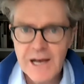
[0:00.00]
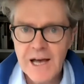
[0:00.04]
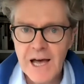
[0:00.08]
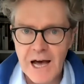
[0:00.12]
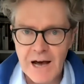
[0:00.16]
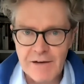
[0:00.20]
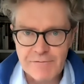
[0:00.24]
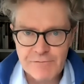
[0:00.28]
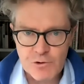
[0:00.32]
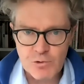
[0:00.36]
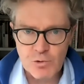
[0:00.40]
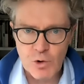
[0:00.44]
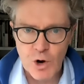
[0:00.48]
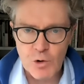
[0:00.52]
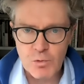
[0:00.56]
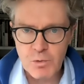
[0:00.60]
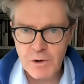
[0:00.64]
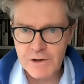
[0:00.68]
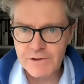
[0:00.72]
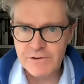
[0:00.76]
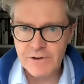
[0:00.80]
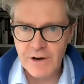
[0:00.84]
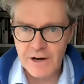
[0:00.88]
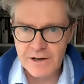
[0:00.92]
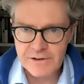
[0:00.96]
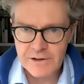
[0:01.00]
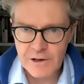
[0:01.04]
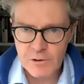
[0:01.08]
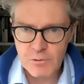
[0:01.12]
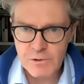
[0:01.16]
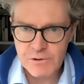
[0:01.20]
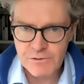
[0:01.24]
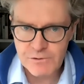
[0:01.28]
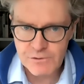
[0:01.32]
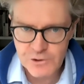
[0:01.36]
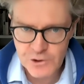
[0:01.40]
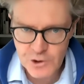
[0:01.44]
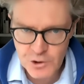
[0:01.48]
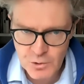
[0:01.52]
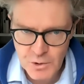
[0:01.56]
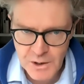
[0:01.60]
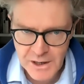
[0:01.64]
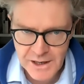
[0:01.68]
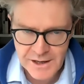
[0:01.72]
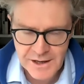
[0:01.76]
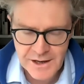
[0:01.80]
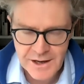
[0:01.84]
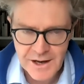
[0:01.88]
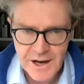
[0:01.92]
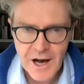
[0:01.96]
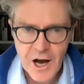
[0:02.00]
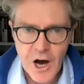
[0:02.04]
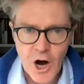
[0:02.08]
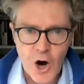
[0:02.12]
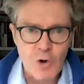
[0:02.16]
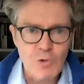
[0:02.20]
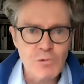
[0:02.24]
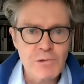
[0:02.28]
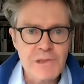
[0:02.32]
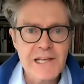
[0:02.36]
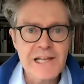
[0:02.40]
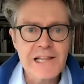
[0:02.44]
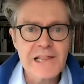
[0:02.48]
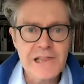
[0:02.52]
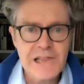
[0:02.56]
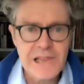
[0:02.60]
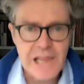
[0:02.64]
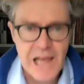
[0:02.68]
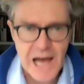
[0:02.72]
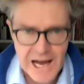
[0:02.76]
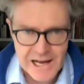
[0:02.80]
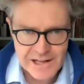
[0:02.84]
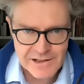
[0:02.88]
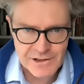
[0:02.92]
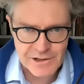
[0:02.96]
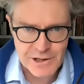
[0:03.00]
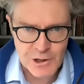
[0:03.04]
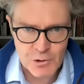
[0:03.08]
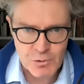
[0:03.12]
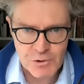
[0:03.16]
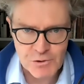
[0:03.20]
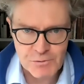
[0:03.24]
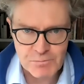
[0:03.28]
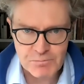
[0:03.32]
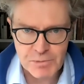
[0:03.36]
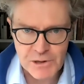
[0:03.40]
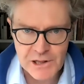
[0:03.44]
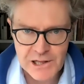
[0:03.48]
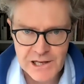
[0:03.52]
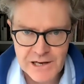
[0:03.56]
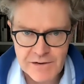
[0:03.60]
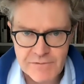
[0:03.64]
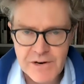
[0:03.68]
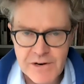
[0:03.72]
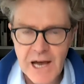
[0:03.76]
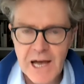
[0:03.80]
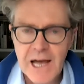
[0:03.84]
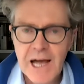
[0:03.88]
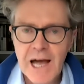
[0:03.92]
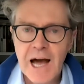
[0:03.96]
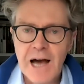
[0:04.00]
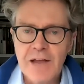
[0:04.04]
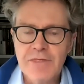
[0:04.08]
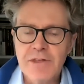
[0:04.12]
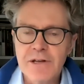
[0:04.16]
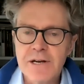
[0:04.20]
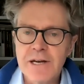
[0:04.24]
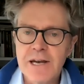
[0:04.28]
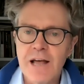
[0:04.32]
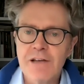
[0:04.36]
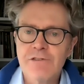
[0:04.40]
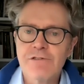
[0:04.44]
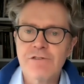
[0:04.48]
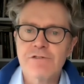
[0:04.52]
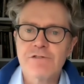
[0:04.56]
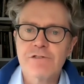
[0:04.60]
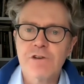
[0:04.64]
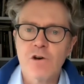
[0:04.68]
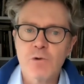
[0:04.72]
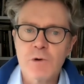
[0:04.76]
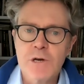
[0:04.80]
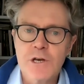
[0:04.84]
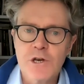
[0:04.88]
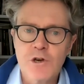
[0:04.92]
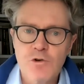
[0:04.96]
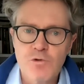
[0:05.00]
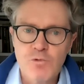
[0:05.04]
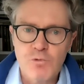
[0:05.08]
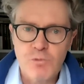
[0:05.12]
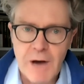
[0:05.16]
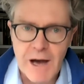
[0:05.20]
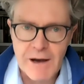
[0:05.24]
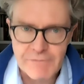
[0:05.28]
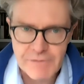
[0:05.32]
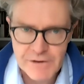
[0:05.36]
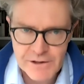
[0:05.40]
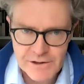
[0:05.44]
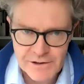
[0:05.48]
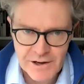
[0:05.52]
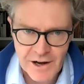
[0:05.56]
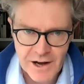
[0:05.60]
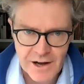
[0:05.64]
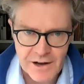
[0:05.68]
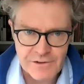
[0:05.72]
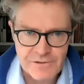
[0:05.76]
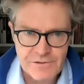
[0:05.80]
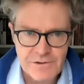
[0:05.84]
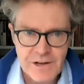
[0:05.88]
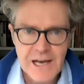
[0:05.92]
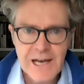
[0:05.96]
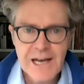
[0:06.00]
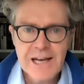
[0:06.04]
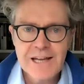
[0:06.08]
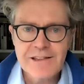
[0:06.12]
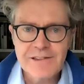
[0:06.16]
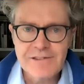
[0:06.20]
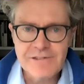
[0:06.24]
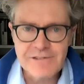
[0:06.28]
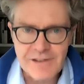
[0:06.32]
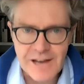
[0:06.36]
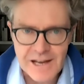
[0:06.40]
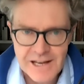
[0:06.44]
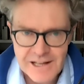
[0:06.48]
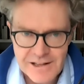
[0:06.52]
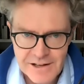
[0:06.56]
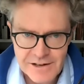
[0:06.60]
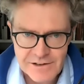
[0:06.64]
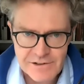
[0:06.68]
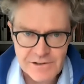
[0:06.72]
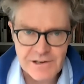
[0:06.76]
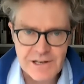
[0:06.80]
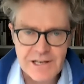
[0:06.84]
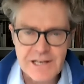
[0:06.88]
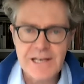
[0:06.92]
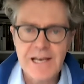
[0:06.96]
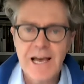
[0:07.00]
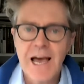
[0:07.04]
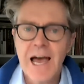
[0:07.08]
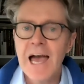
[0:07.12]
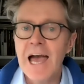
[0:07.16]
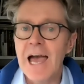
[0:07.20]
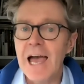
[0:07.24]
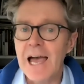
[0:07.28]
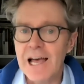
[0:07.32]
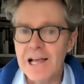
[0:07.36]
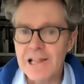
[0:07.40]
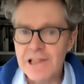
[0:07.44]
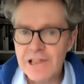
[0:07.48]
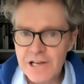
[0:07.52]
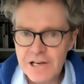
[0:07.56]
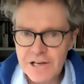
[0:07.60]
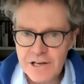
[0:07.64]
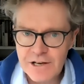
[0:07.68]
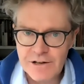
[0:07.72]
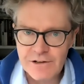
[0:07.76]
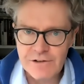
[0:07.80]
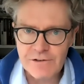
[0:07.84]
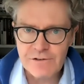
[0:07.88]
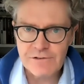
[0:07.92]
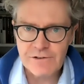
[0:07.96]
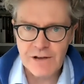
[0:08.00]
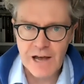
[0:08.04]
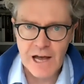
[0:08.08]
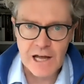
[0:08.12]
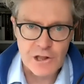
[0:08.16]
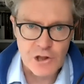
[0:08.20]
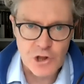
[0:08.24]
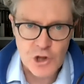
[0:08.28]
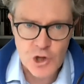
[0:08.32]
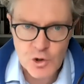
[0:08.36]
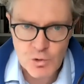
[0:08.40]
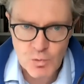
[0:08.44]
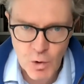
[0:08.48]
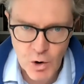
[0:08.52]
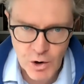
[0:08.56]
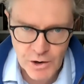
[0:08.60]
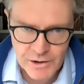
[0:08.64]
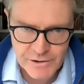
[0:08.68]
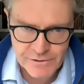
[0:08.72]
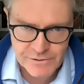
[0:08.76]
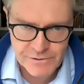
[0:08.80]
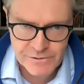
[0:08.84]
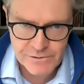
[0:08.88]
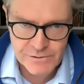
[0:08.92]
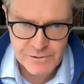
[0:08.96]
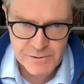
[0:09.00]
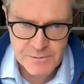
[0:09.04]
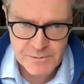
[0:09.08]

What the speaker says: after all, what Dante was doing. Only Latin, it was believed, had the necessary gravitas, dignity, elegance, and nuance.